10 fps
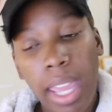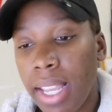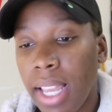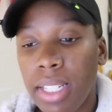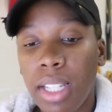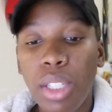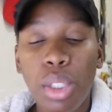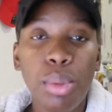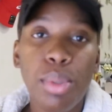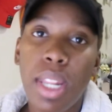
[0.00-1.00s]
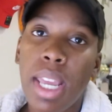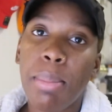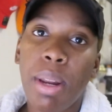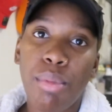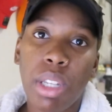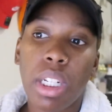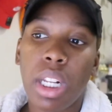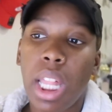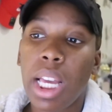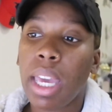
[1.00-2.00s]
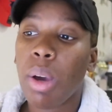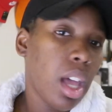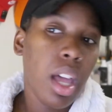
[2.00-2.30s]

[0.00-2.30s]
I ain't got nothing to do today, but I'm ready to clock out.